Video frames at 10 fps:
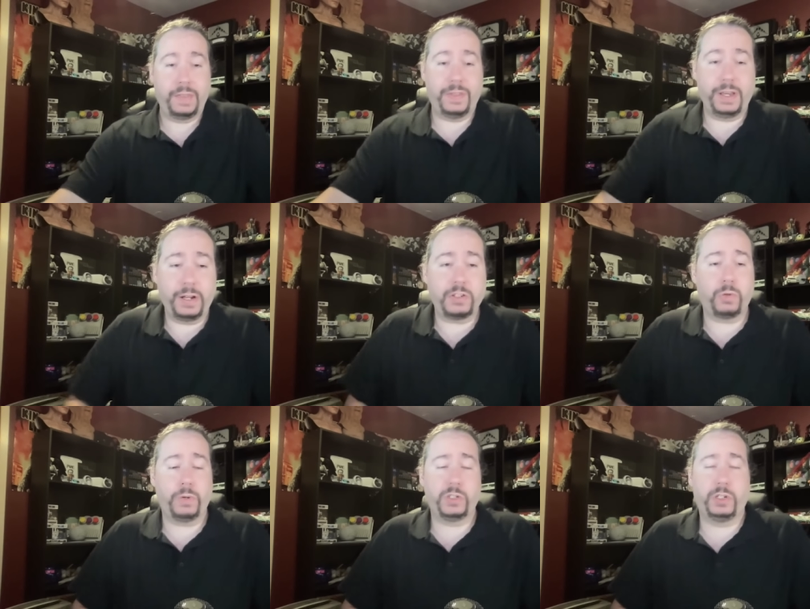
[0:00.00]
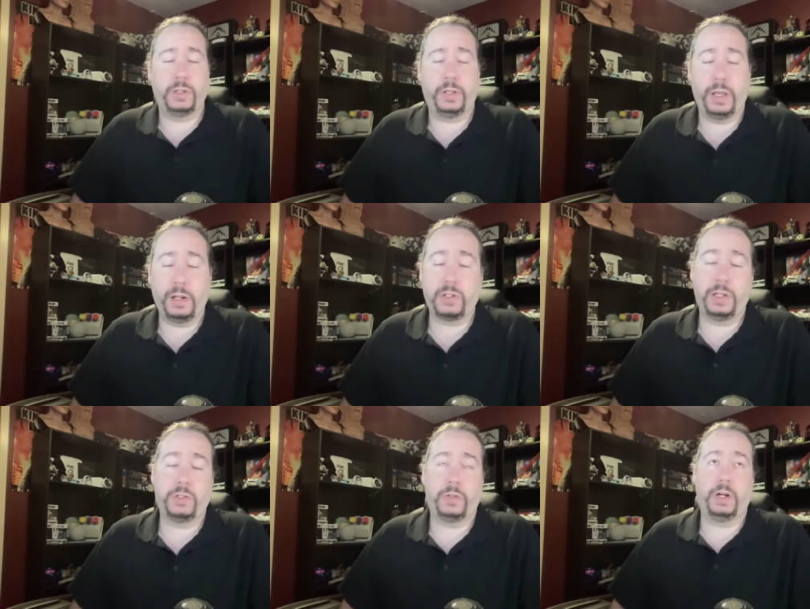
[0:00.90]
the honest question, the honest
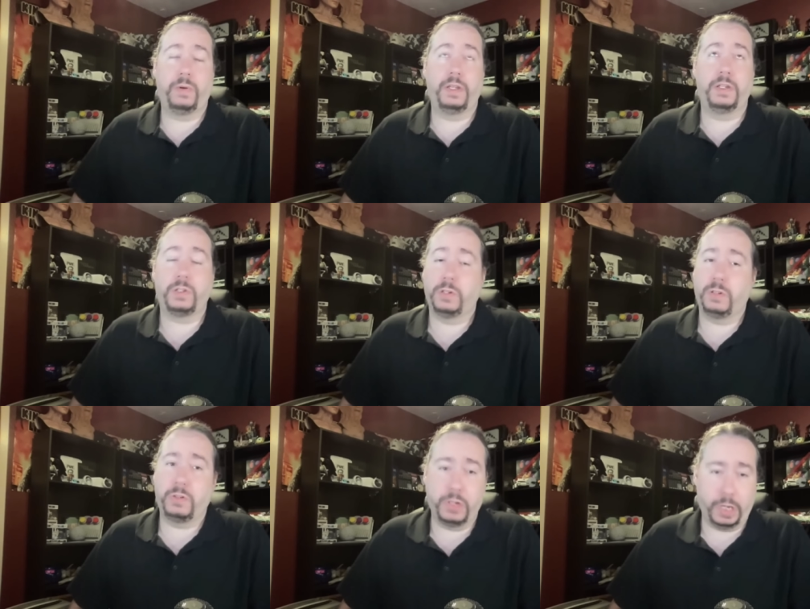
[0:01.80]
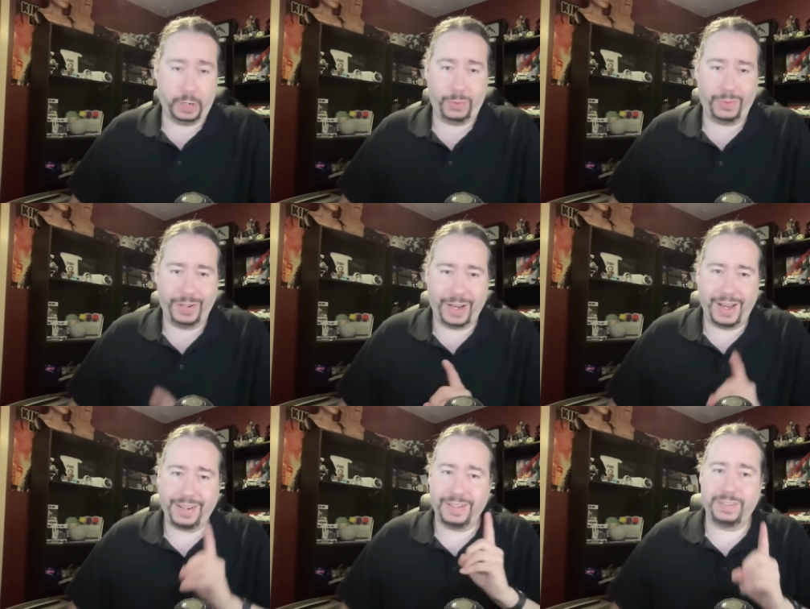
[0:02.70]
answer there is no.
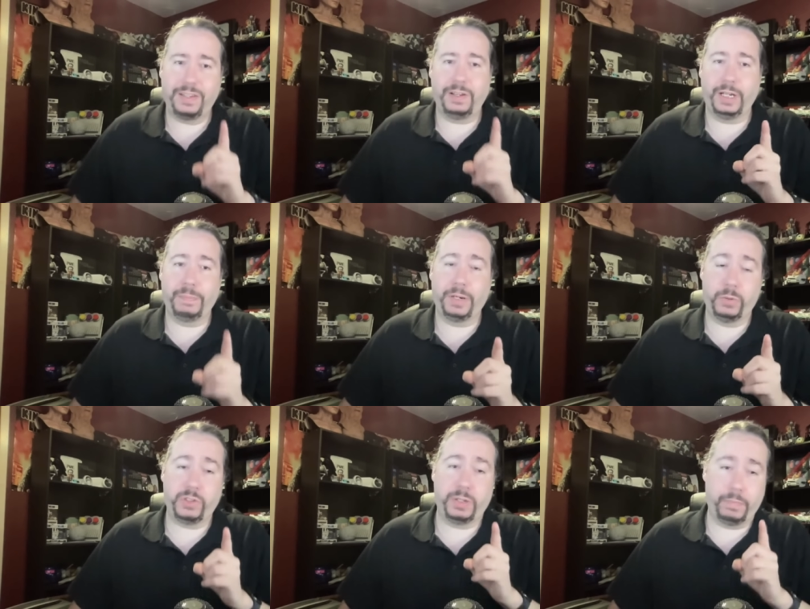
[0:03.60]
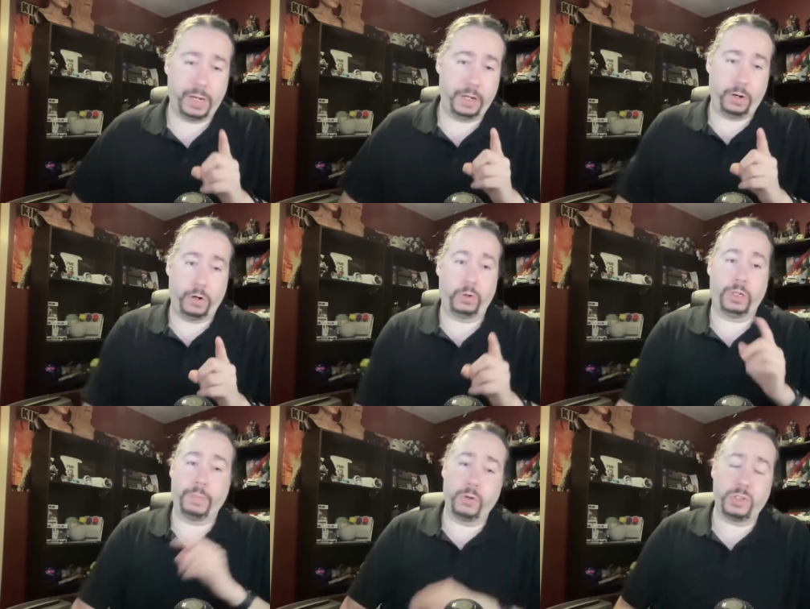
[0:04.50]
Not until I posted my article.
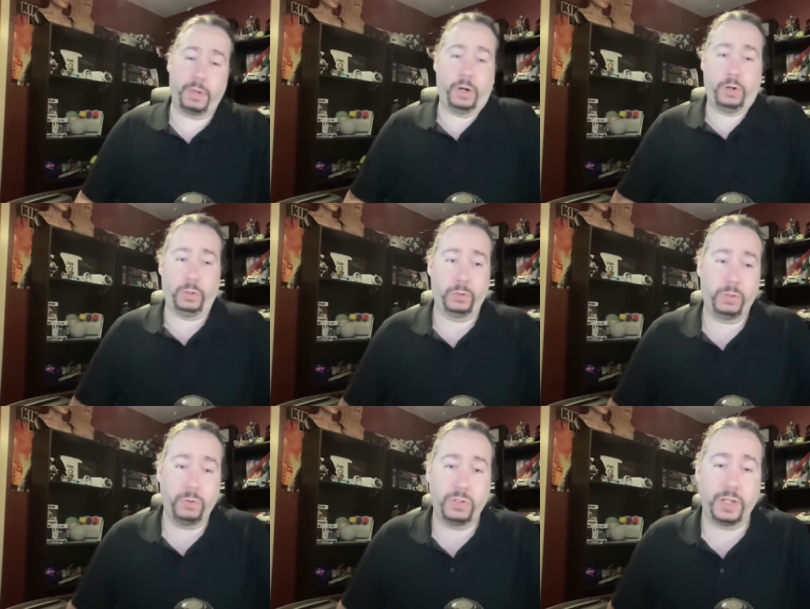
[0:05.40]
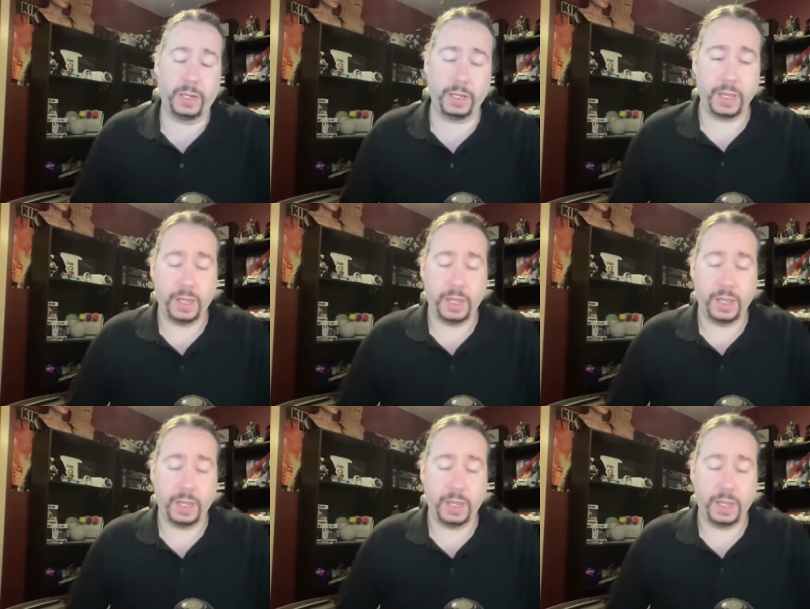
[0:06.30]
I posted my article on Tuesday.